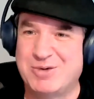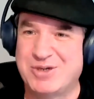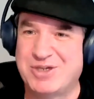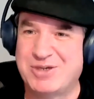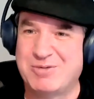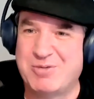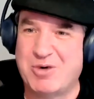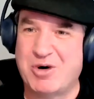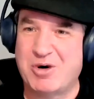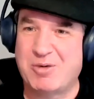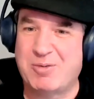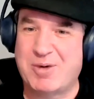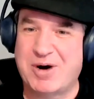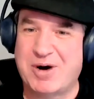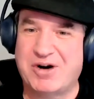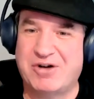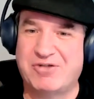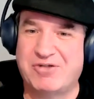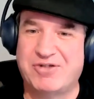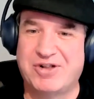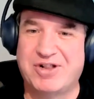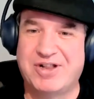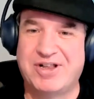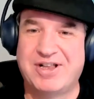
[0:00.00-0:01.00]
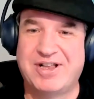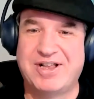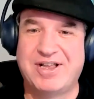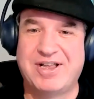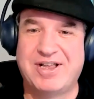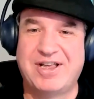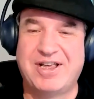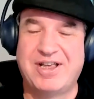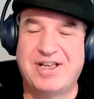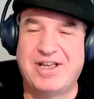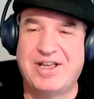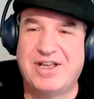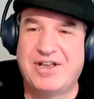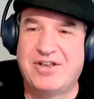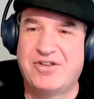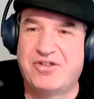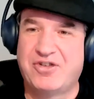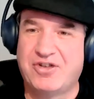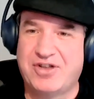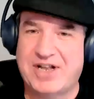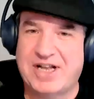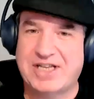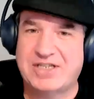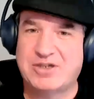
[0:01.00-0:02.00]
much more powerful.
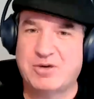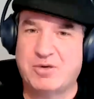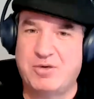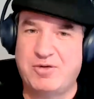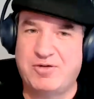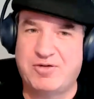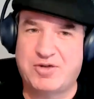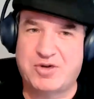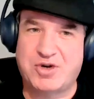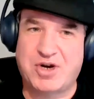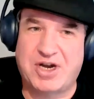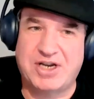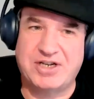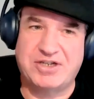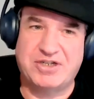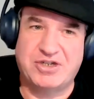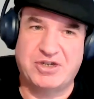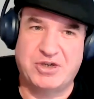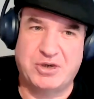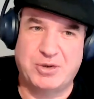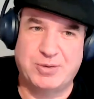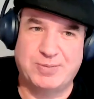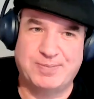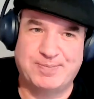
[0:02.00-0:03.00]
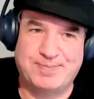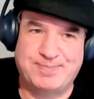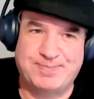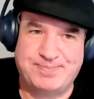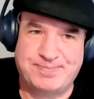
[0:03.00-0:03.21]
So that's what we've tried to do.